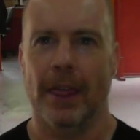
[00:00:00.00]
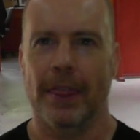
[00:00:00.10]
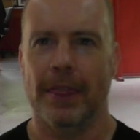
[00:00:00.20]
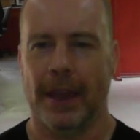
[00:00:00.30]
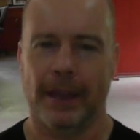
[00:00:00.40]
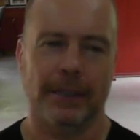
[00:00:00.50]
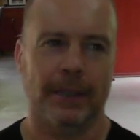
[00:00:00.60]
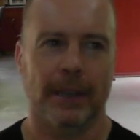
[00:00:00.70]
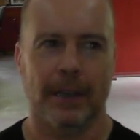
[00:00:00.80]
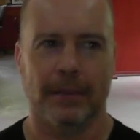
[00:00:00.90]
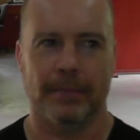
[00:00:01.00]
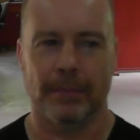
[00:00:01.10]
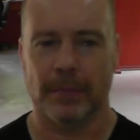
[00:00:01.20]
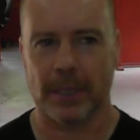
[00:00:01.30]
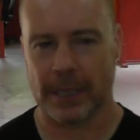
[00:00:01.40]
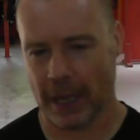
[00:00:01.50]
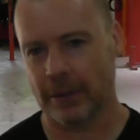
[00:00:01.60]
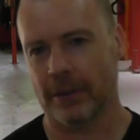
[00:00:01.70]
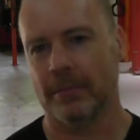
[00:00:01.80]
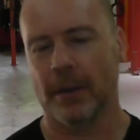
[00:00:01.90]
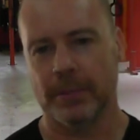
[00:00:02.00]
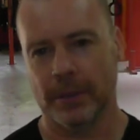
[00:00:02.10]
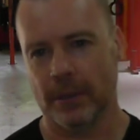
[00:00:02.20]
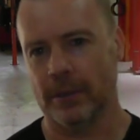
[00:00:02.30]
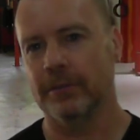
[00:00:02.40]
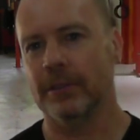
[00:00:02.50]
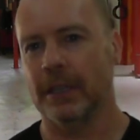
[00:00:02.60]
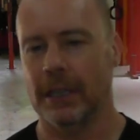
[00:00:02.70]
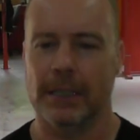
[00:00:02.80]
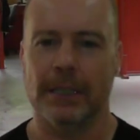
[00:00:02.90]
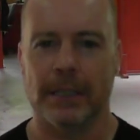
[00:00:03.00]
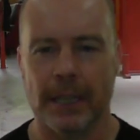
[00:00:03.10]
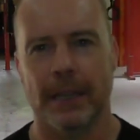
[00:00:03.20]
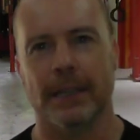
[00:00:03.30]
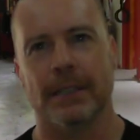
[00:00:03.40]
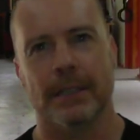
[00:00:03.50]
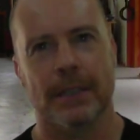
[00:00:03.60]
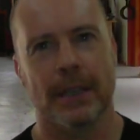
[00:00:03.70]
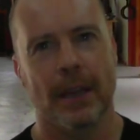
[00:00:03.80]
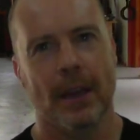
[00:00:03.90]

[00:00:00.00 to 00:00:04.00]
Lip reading: that Skallagrim observed in his tests